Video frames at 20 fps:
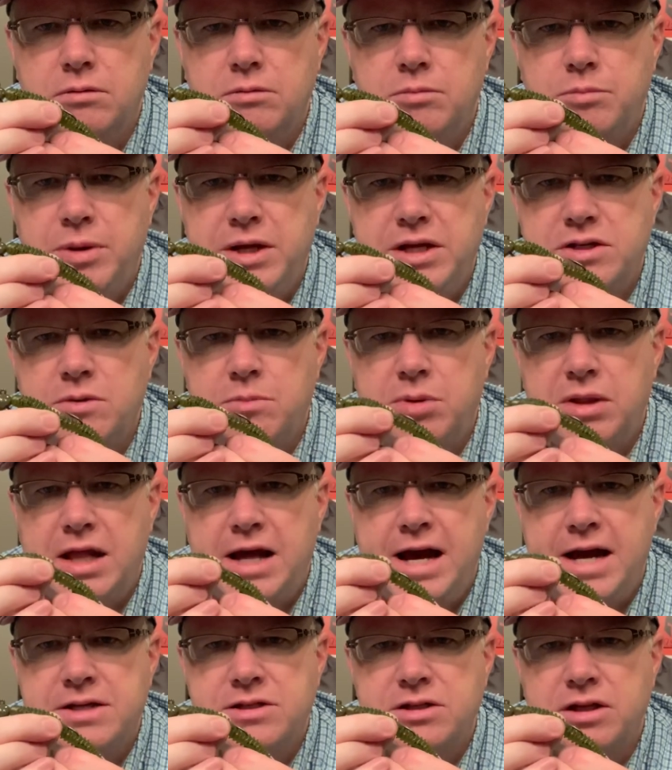piece of
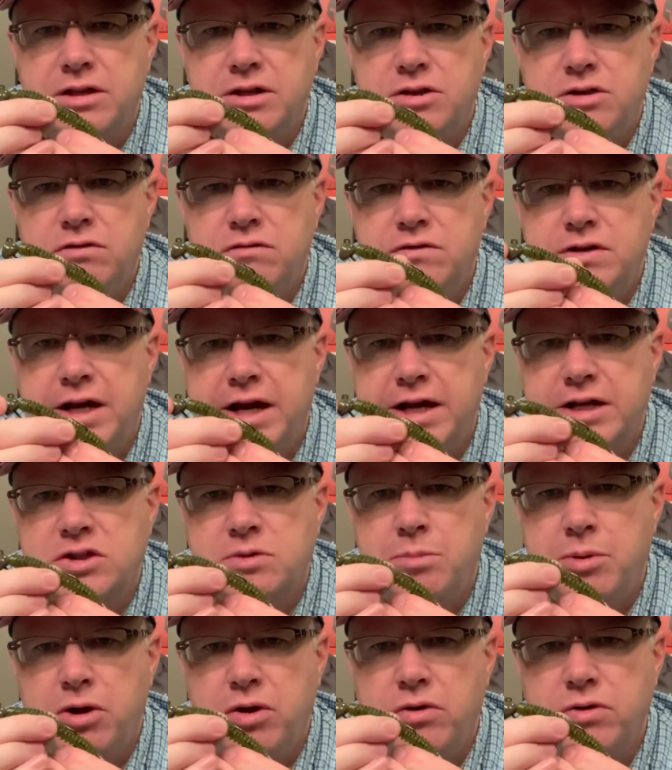plastic that you've
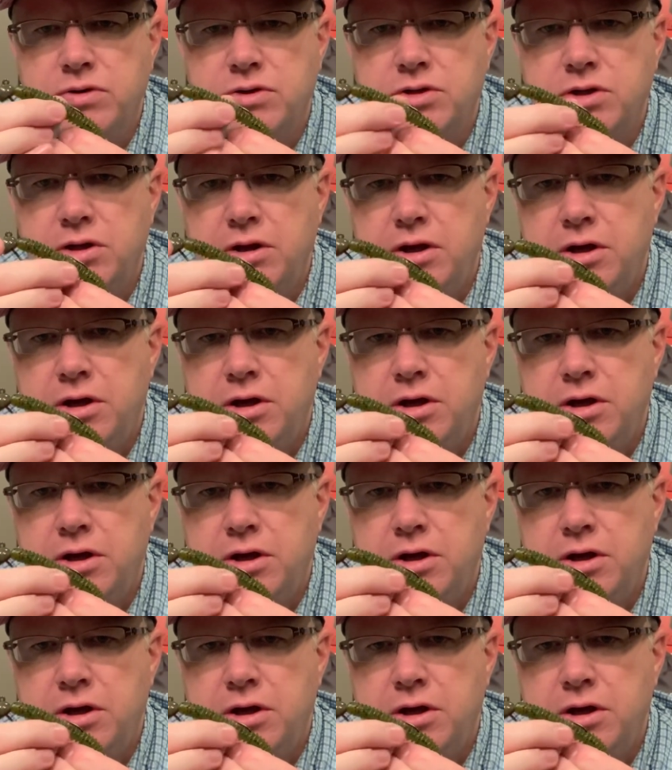text posed,